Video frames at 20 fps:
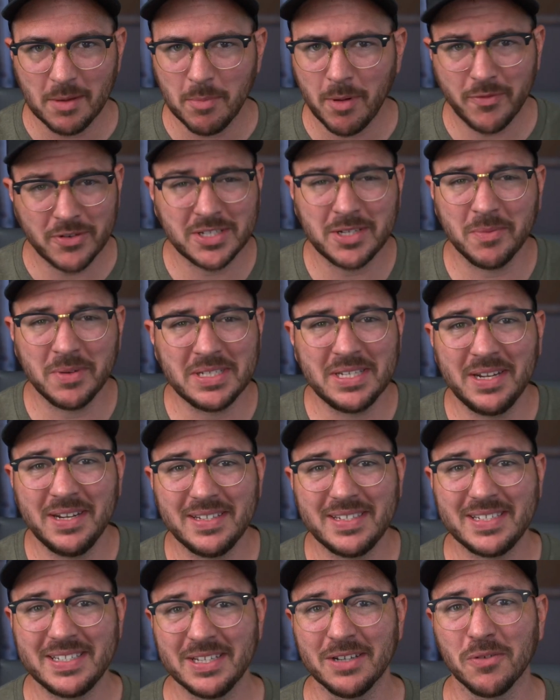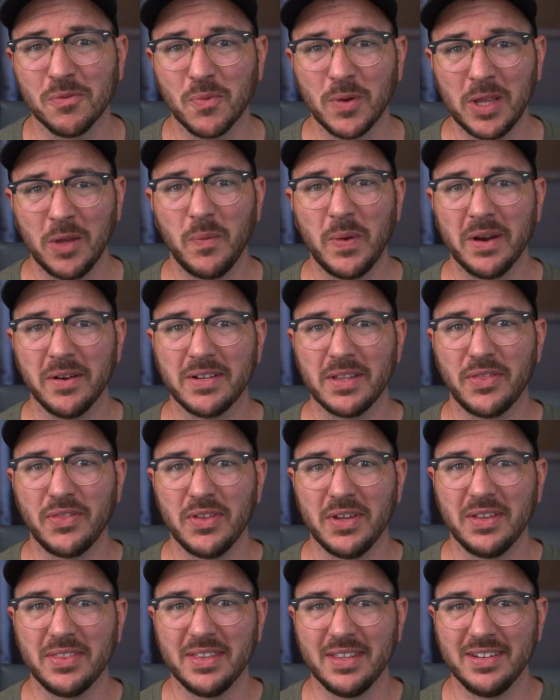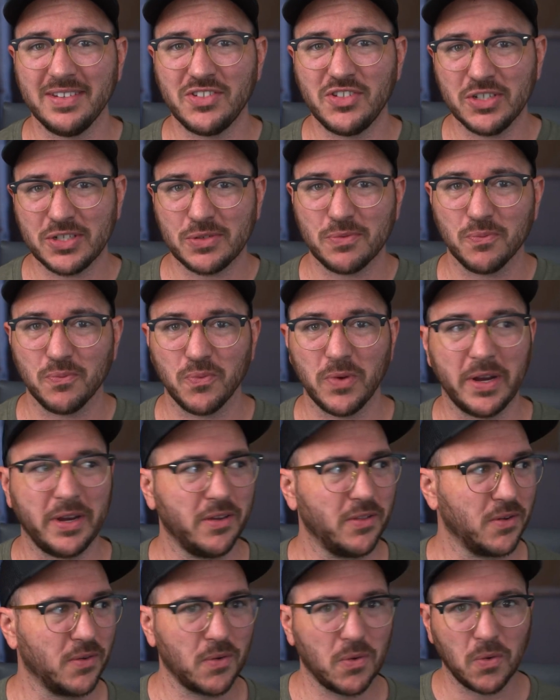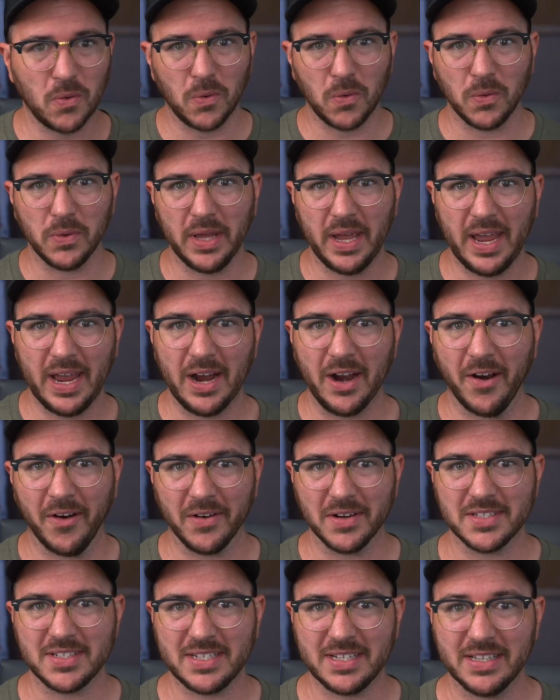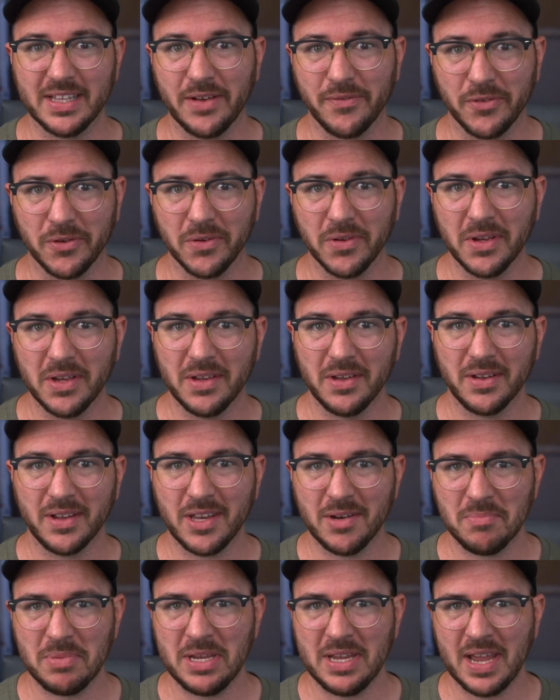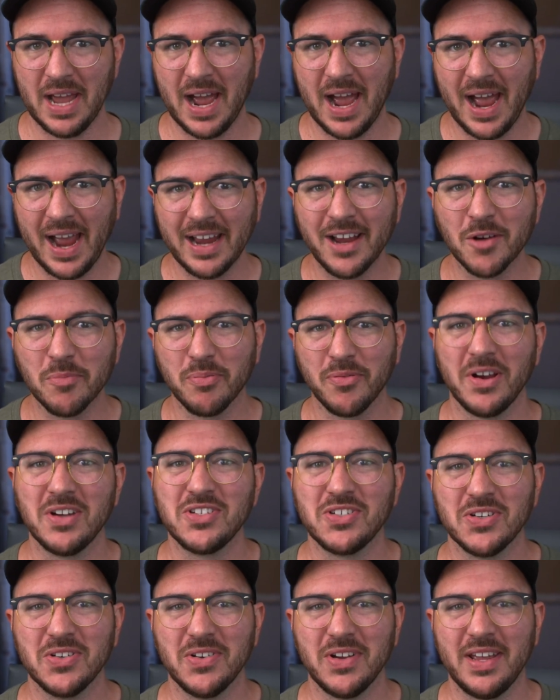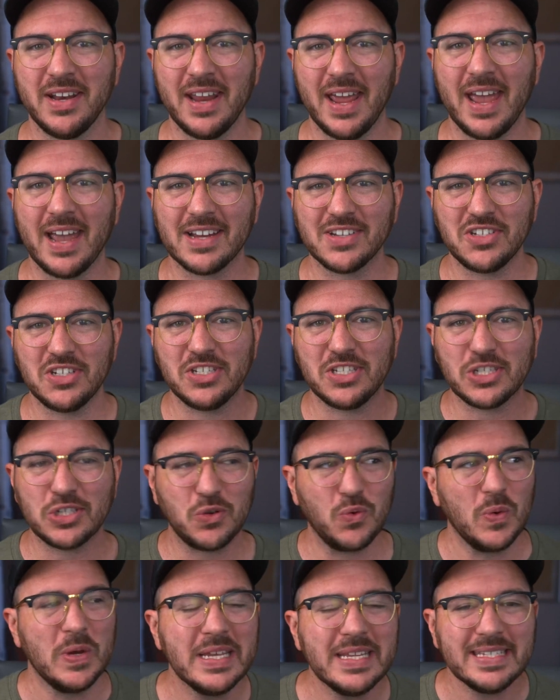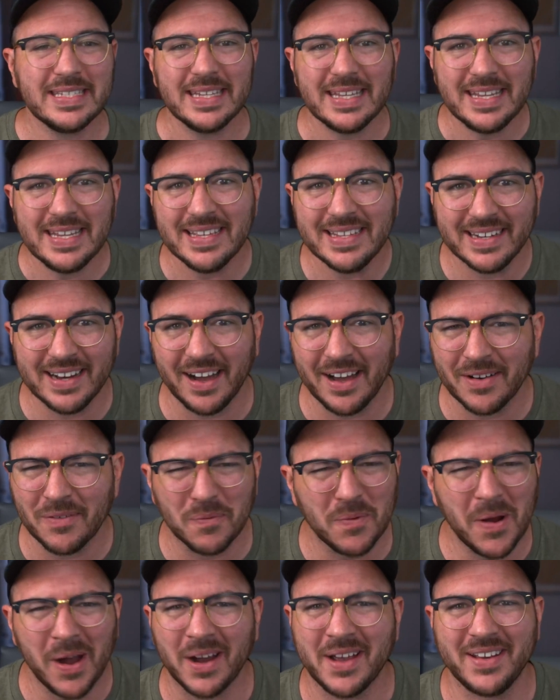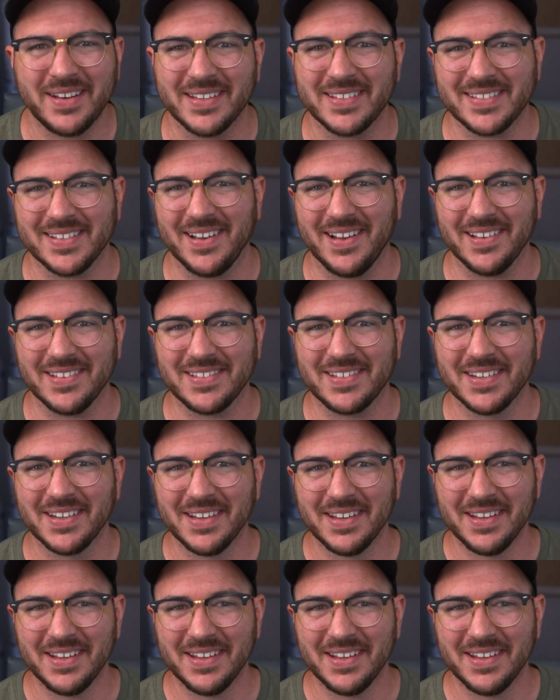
But for some reason, it's still really weird to think that just regular old air at sea level can be higher pressure and actually squeeze in on rocket exhaust.